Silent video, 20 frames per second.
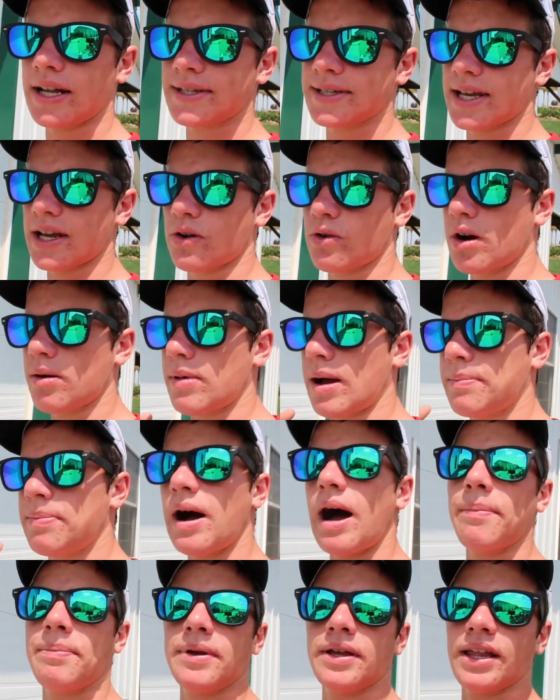It's going to run my
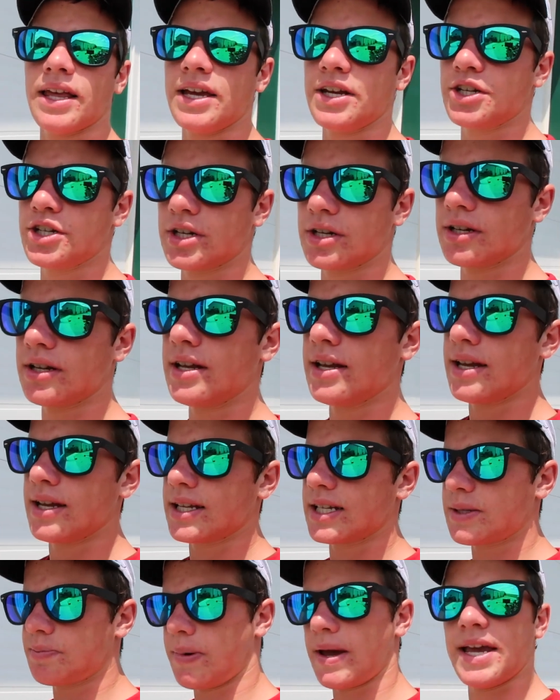population,
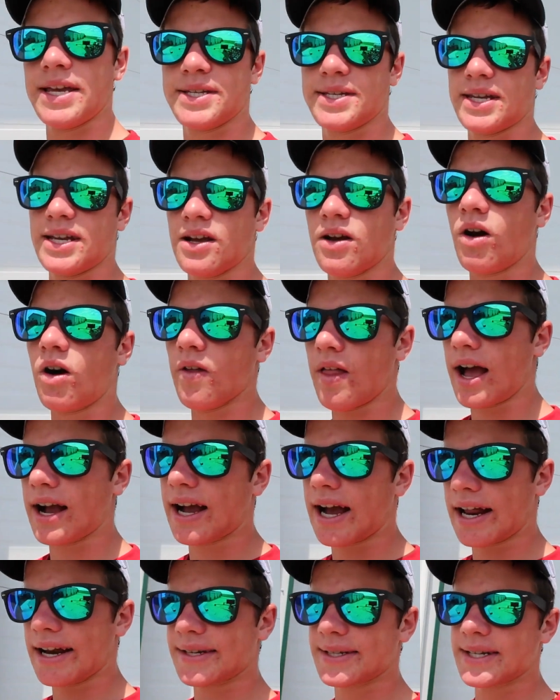spacing, all
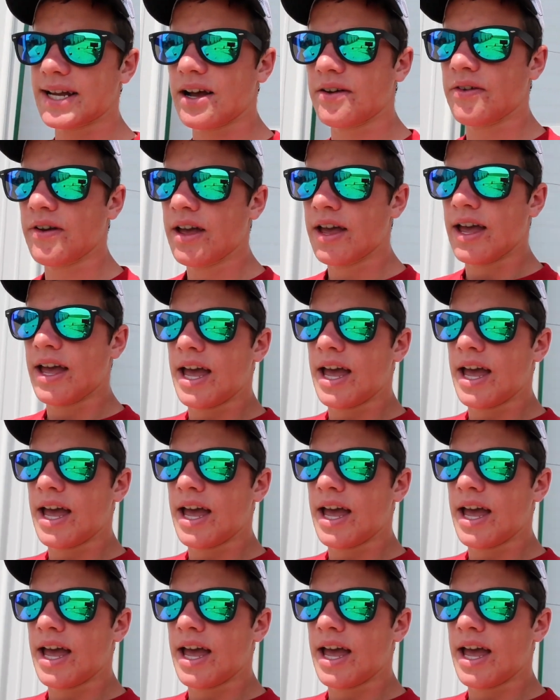that kind of stuff.